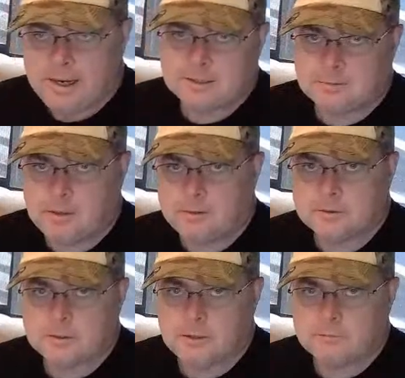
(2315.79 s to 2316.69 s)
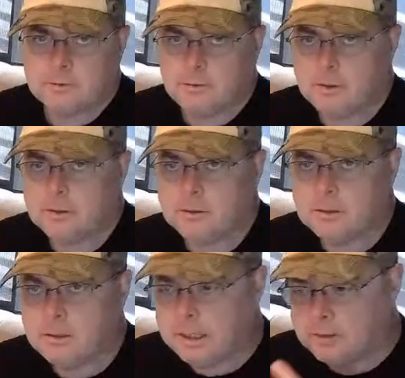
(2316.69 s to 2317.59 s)
add some other stuff to it,
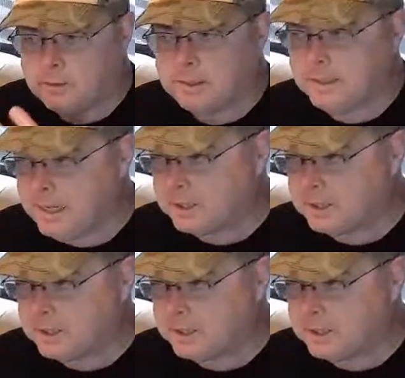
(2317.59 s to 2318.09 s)
and create